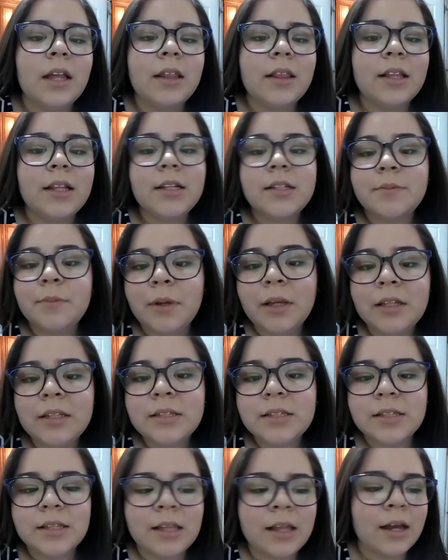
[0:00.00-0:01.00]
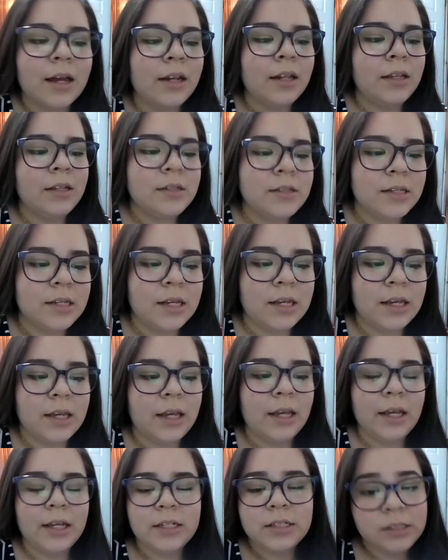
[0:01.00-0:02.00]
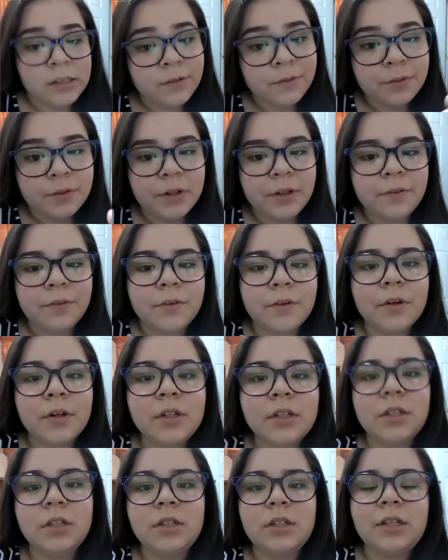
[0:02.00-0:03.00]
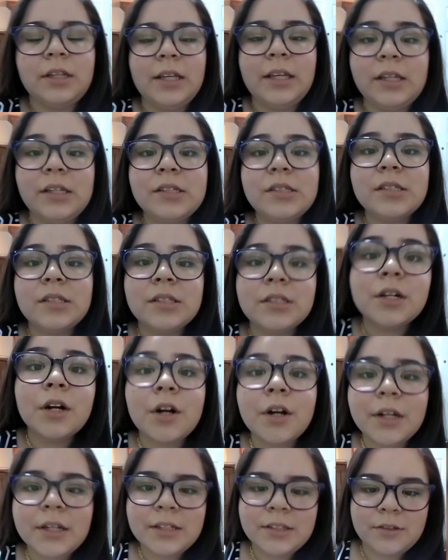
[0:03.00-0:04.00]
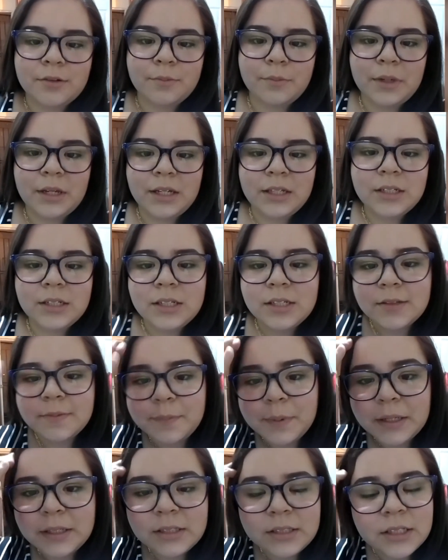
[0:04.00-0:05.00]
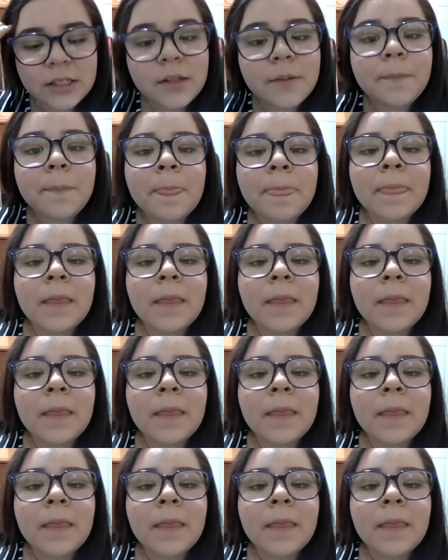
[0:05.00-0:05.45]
This means that in the 1844 he started to make this painting,